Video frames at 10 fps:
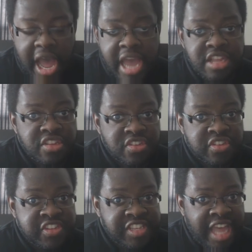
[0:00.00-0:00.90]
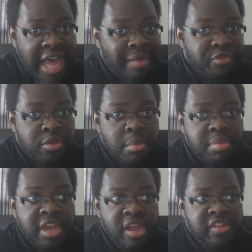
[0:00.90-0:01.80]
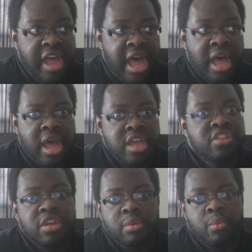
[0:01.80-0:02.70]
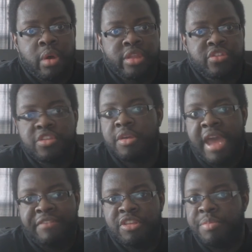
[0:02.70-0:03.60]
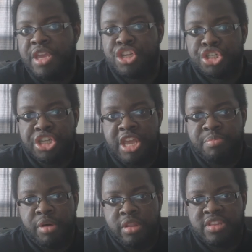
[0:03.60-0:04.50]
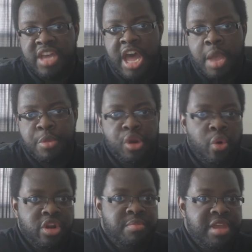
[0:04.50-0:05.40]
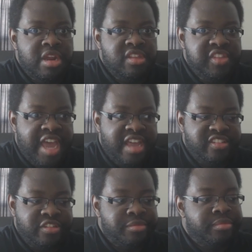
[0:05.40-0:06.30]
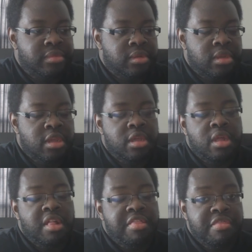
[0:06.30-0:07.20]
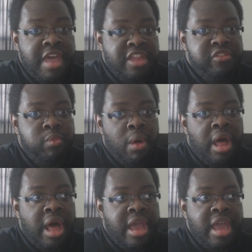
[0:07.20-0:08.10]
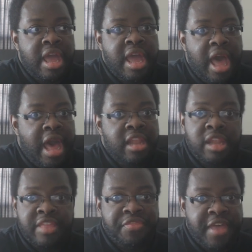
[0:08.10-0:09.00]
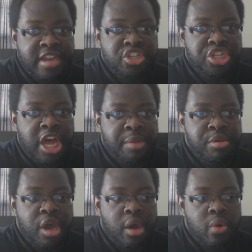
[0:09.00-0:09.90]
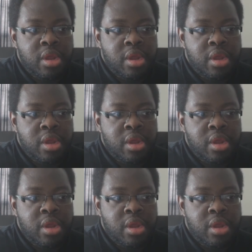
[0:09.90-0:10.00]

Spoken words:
I stopped because I didn't want to have to be in shape all the time in order to be an assassin. That's why I let that job go.